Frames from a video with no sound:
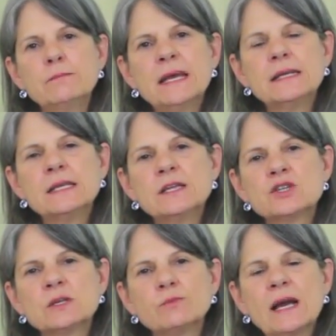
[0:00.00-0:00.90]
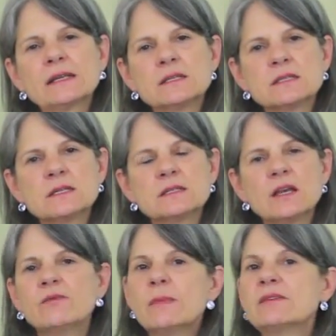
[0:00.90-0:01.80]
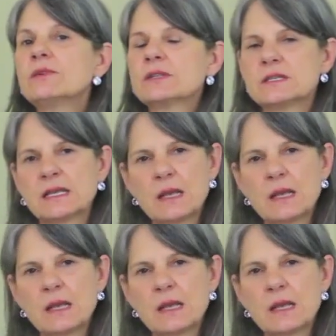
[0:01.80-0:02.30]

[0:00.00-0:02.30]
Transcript: meditation practices of mindfulness